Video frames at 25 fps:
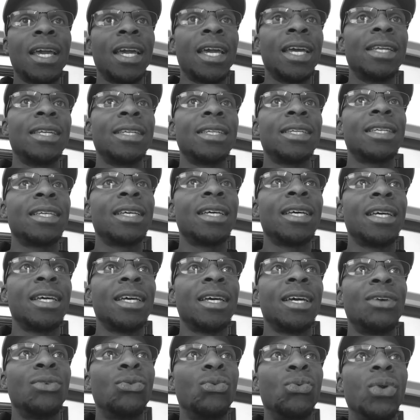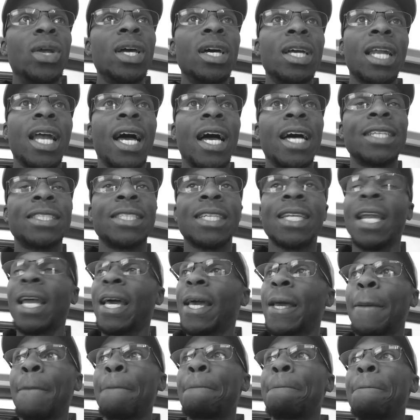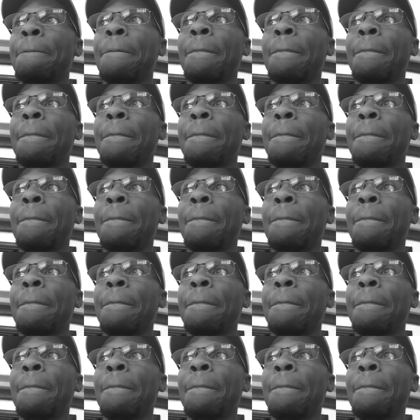and realizing like